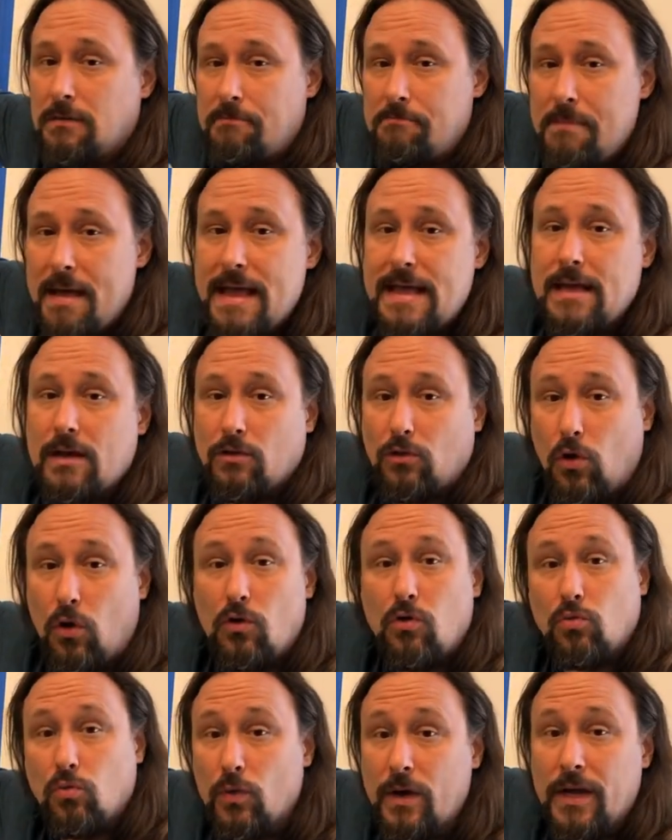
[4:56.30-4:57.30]
make it look
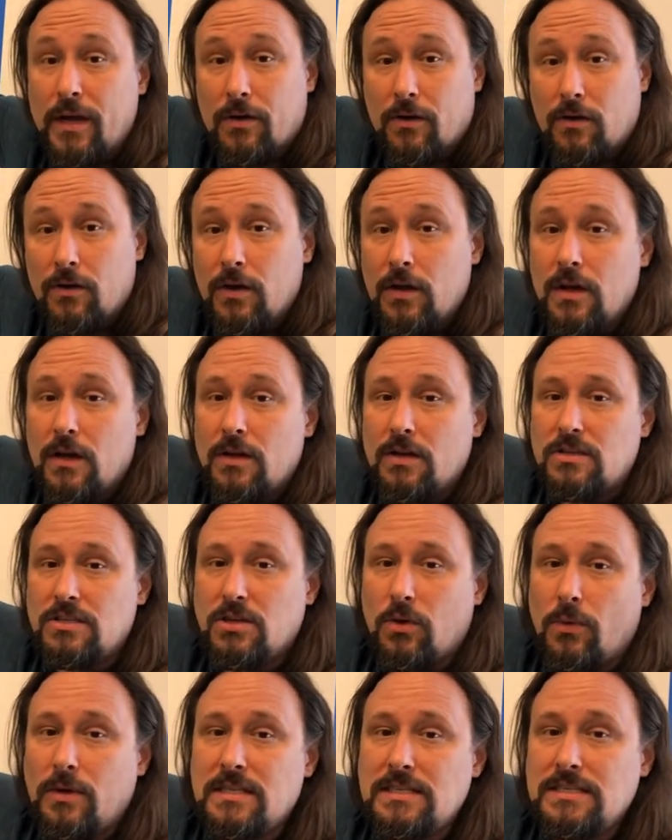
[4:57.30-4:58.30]
real. So
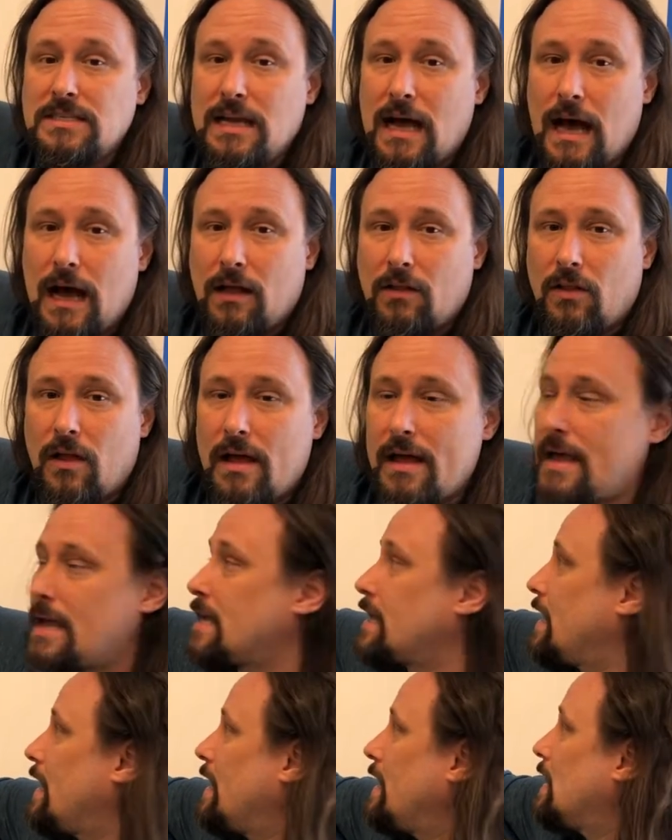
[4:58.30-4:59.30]
it's not like
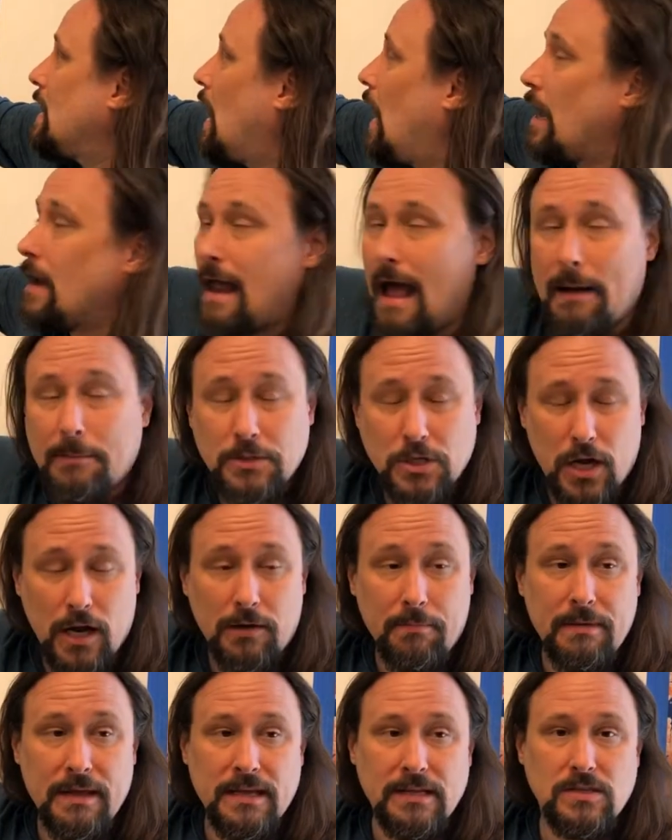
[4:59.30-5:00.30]
an abstract
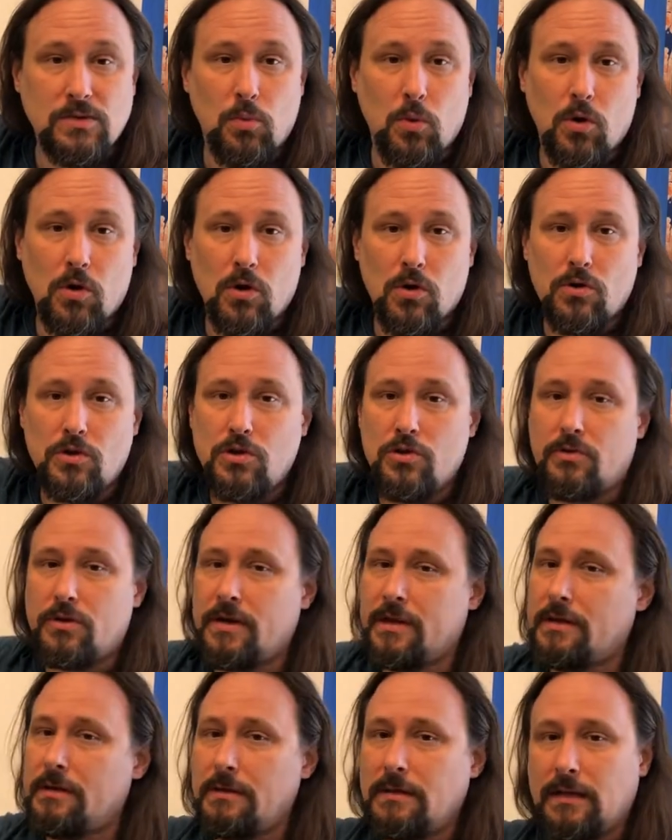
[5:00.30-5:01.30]
piece where you
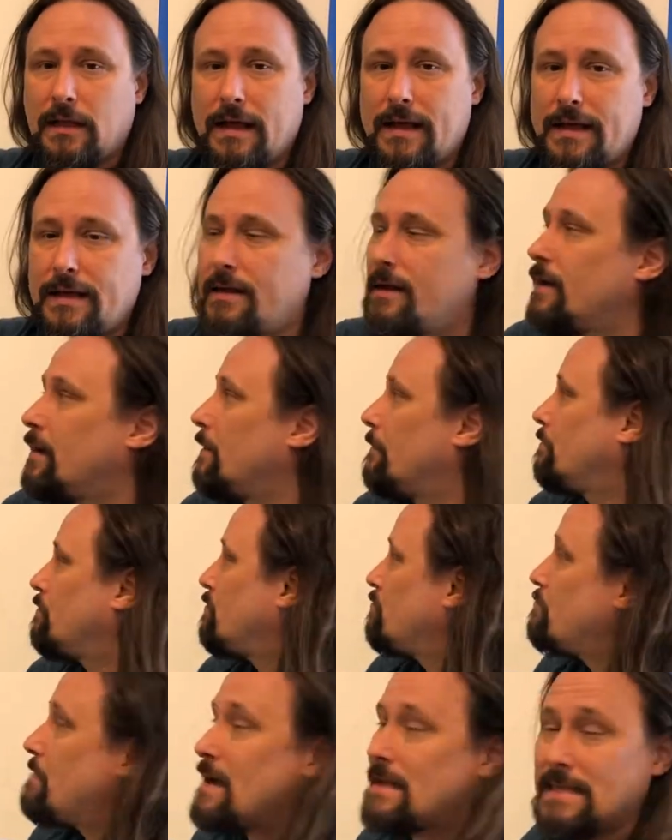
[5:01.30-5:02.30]
could like
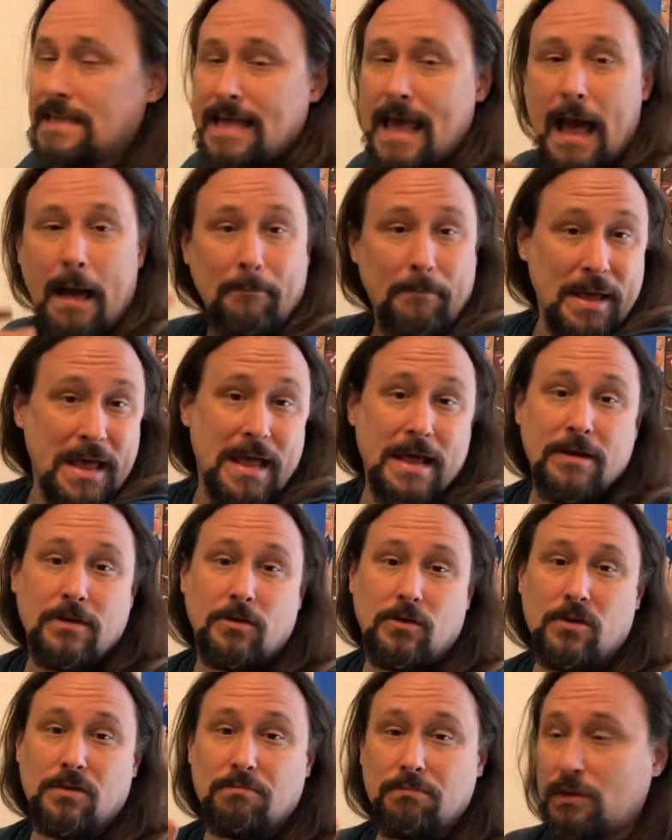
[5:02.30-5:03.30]
make the cat pink
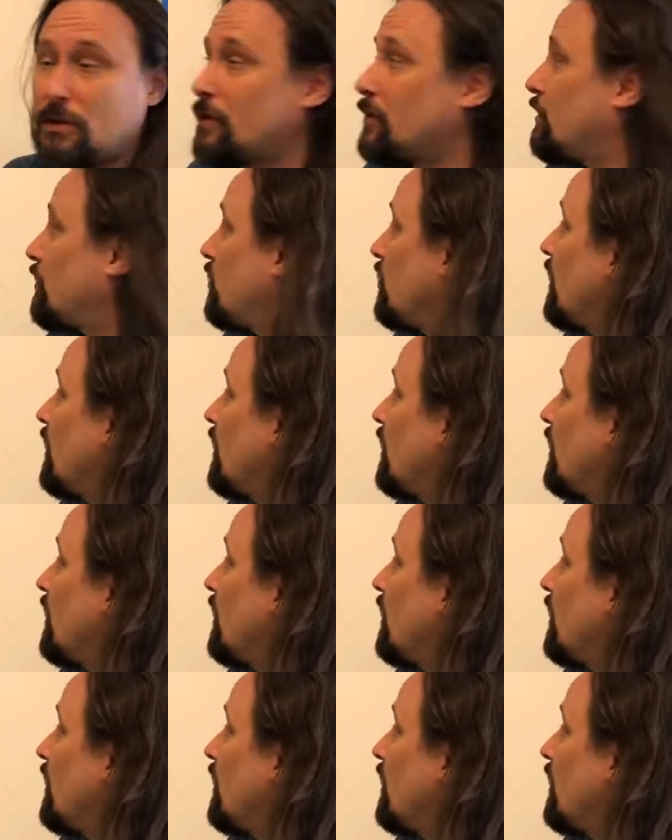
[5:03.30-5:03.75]
or blue.